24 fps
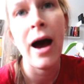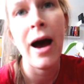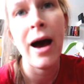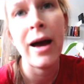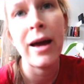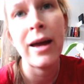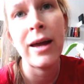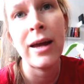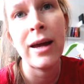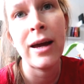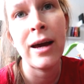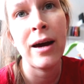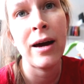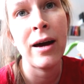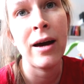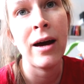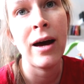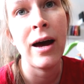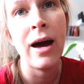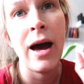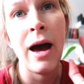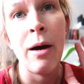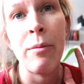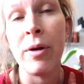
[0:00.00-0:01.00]

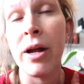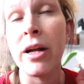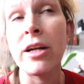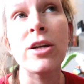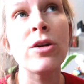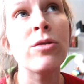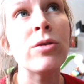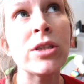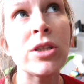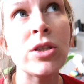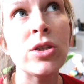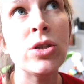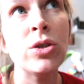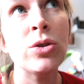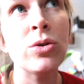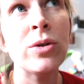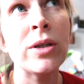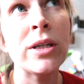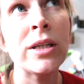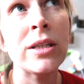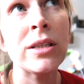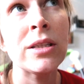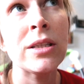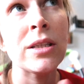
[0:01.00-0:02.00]
I'm not going to do
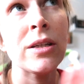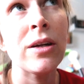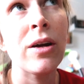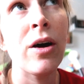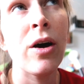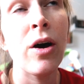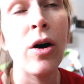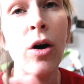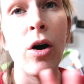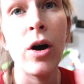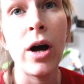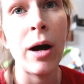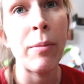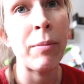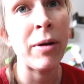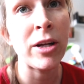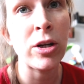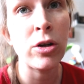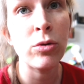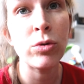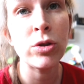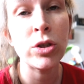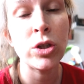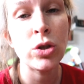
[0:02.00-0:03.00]
it. I'm not
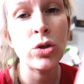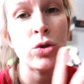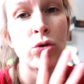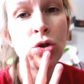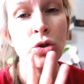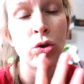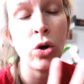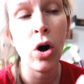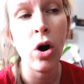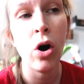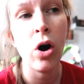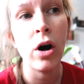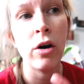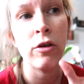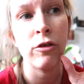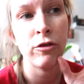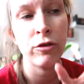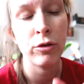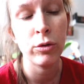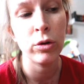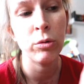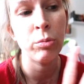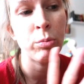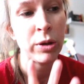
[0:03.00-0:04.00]
going to draw a
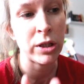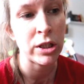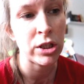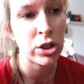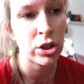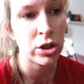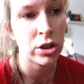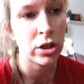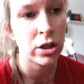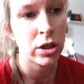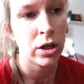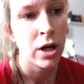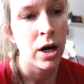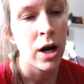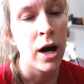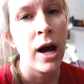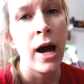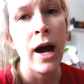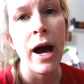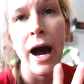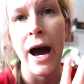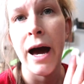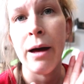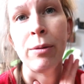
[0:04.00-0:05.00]
full picture.
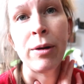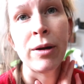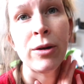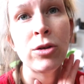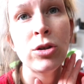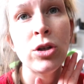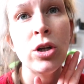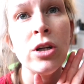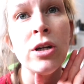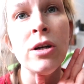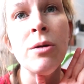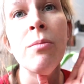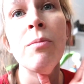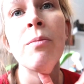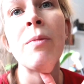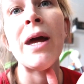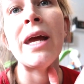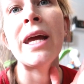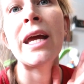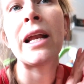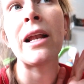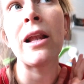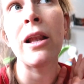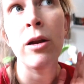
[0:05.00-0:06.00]
I'm not gonna
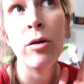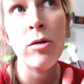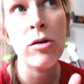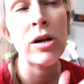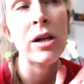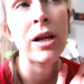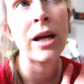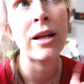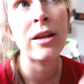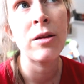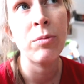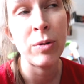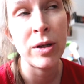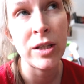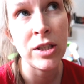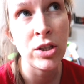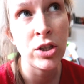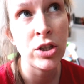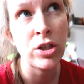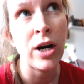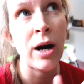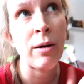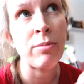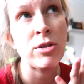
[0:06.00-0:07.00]
make it look like the
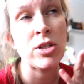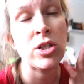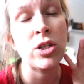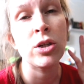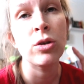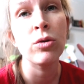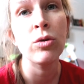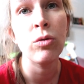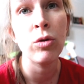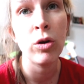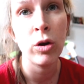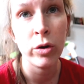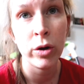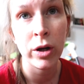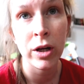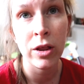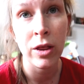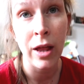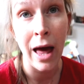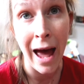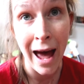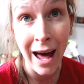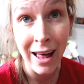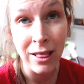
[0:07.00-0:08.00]
picture. I'm just gonna look
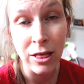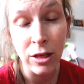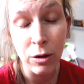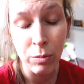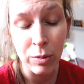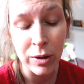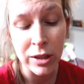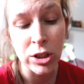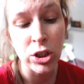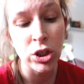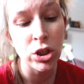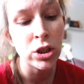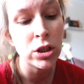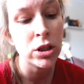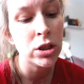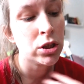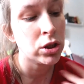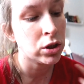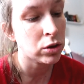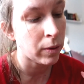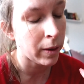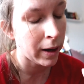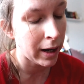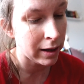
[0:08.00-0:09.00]
at the picture,
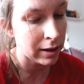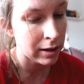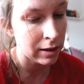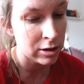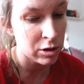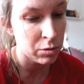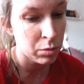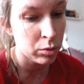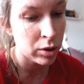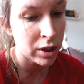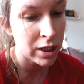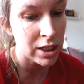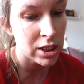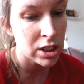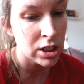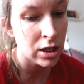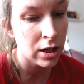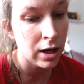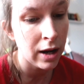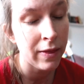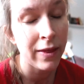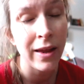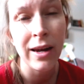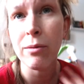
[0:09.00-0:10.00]
so I get
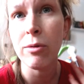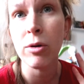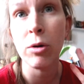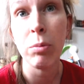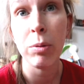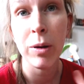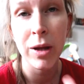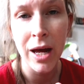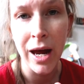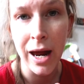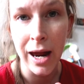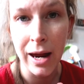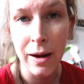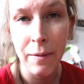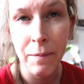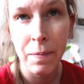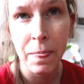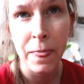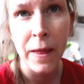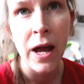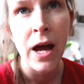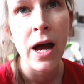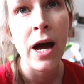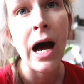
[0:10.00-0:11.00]
inspiration, and then I'm gonna play.
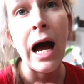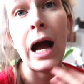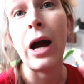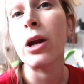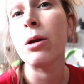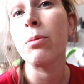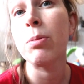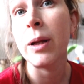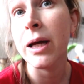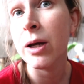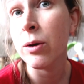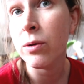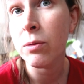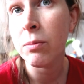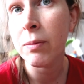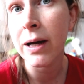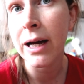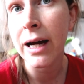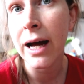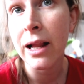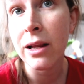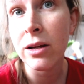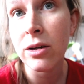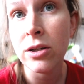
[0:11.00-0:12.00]
I'm gonna play with my
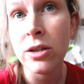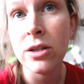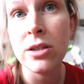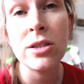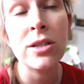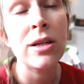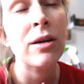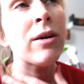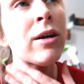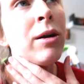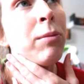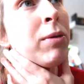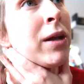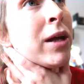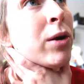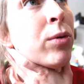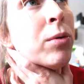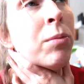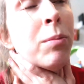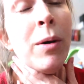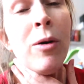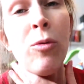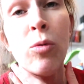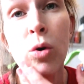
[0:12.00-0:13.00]
colors. I'm gonna play
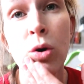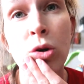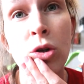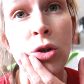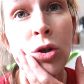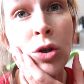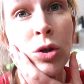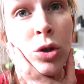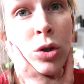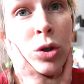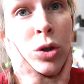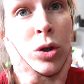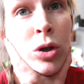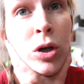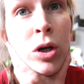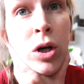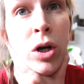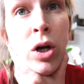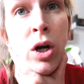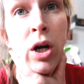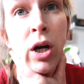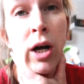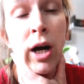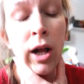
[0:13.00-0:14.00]
with my
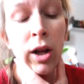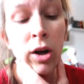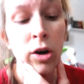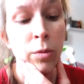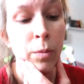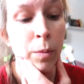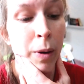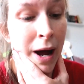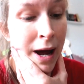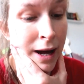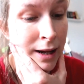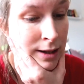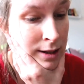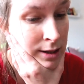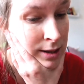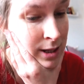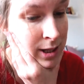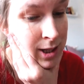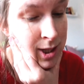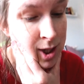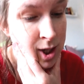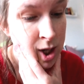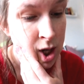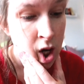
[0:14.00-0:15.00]
watercolor
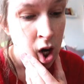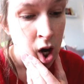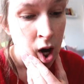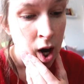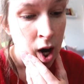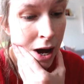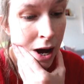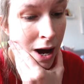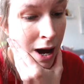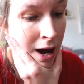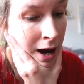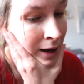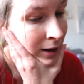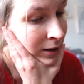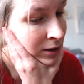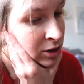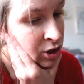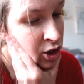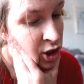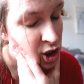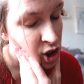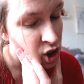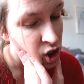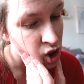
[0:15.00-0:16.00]
pens,
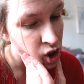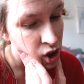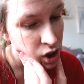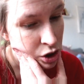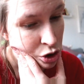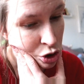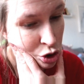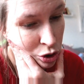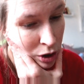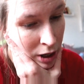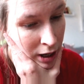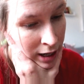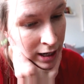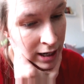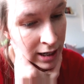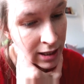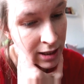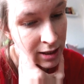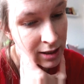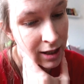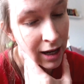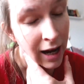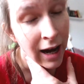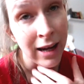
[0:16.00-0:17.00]
and just try
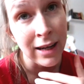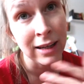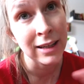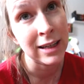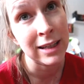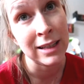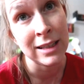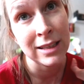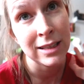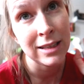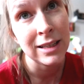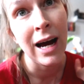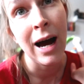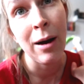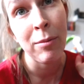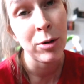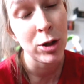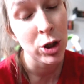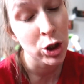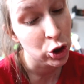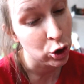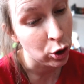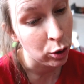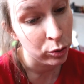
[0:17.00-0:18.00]
it. And I'm
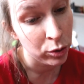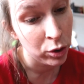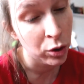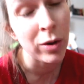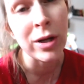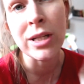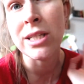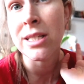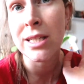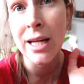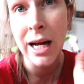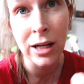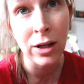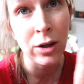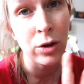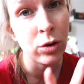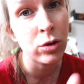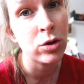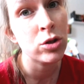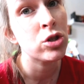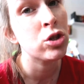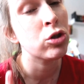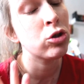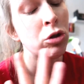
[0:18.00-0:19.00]
gonna show you. It's not
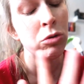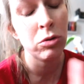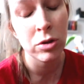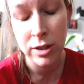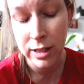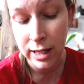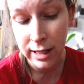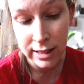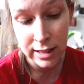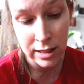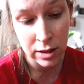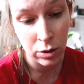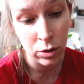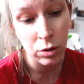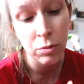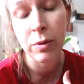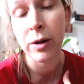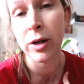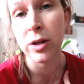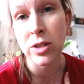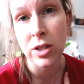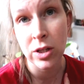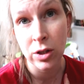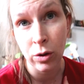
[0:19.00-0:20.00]
good, so don't say it's good,
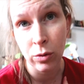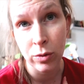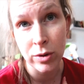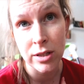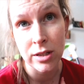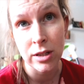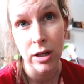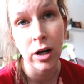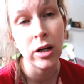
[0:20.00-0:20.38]
because I know it's